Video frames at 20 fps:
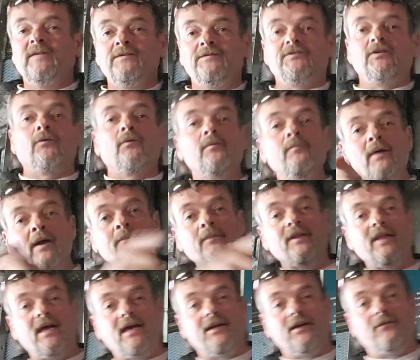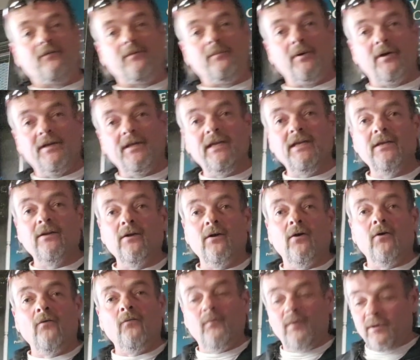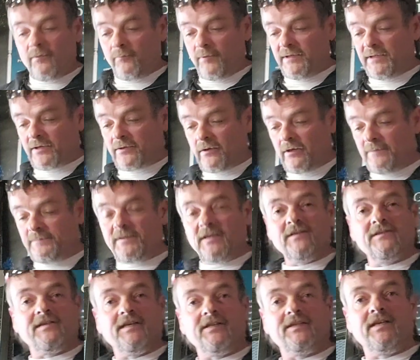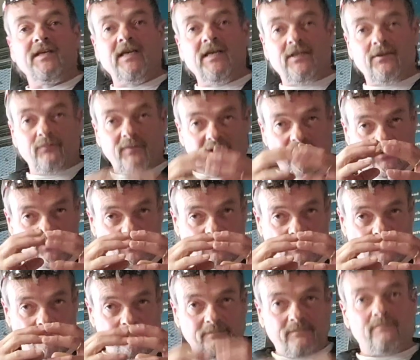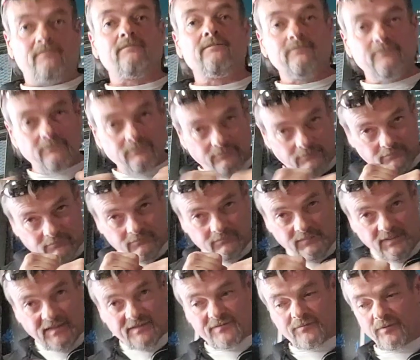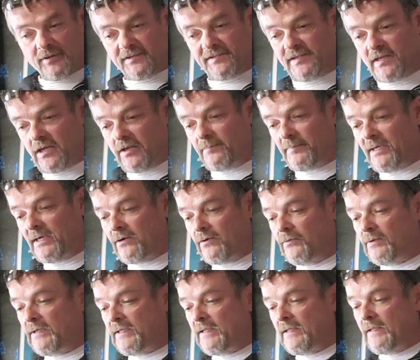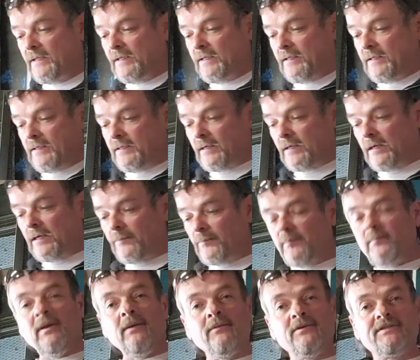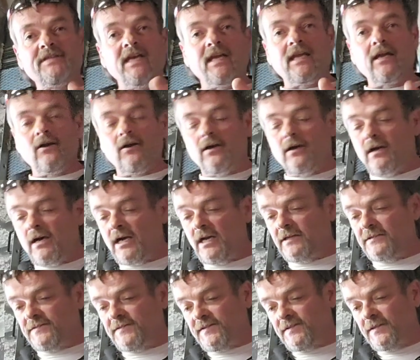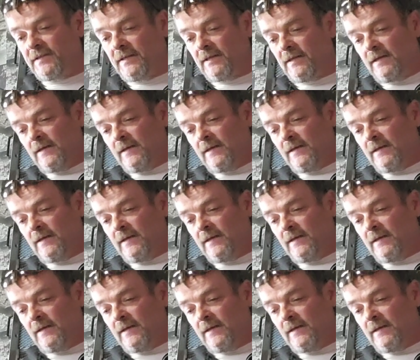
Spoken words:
So remember that, everybody. You know, when the club does get together, we hook up. That's what it's all about. Remember to take care of Hans.